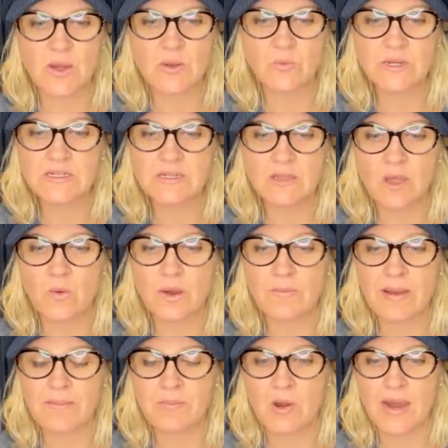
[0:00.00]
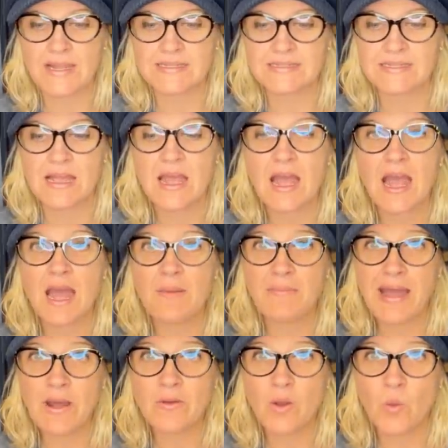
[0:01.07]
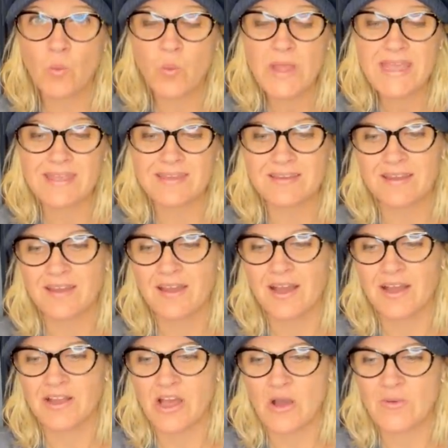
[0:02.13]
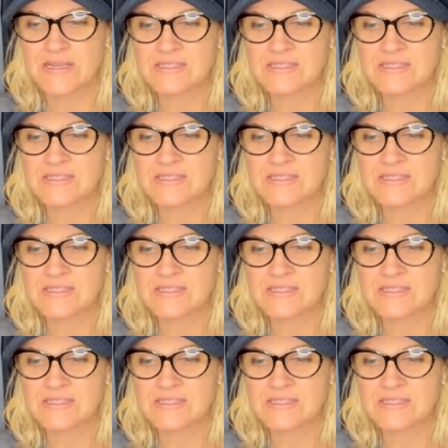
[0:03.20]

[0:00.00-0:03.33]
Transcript: I wouldn't lower my price. About a week ago,